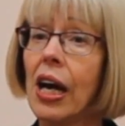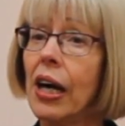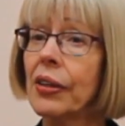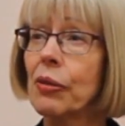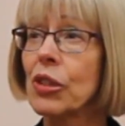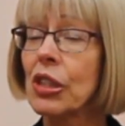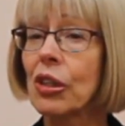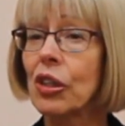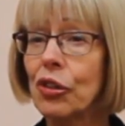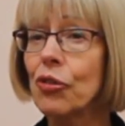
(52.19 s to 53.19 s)
And it was a
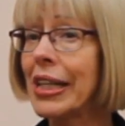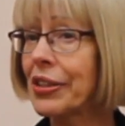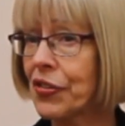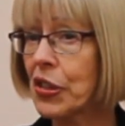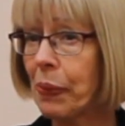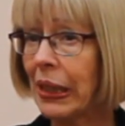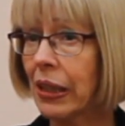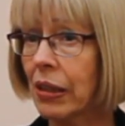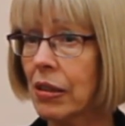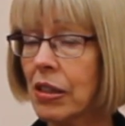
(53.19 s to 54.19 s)
good range of
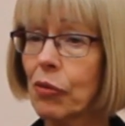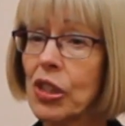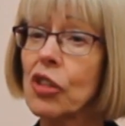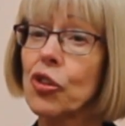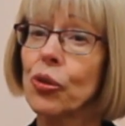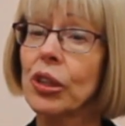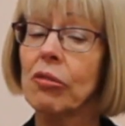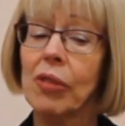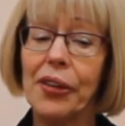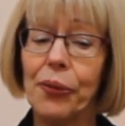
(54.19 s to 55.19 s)
speakers that were
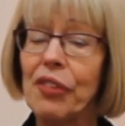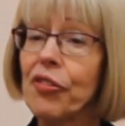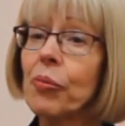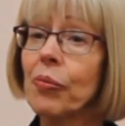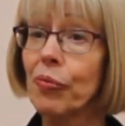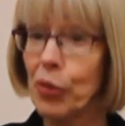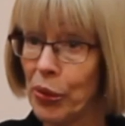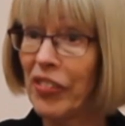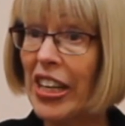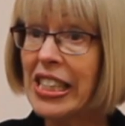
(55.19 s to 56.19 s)
talking right away from the
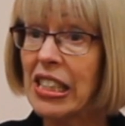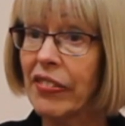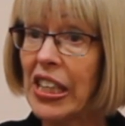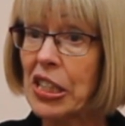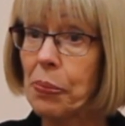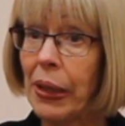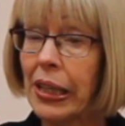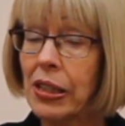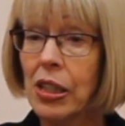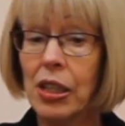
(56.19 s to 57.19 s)
preventative
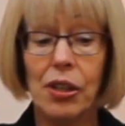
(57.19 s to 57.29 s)
aspect,